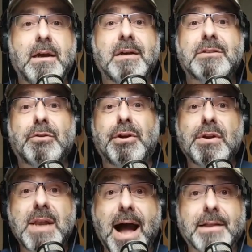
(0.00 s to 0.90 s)
So you're
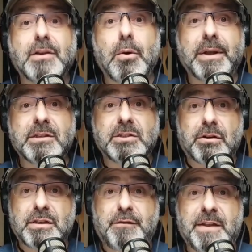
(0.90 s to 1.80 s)
not going to
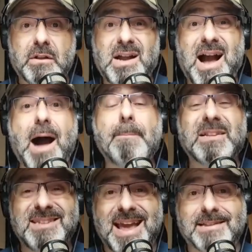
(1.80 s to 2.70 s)
start to feel
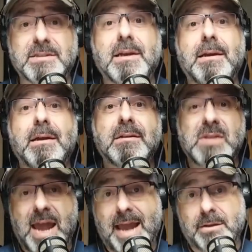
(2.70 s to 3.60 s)
competent
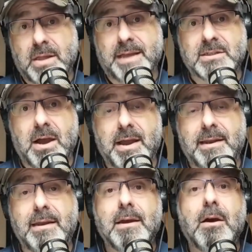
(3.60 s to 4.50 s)
to handle
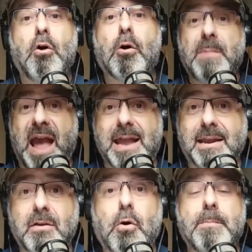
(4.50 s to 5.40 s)
anxiety or
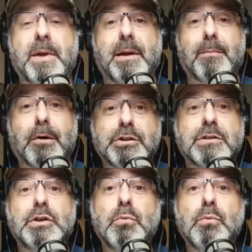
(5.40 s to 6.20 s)
panic or big emotions.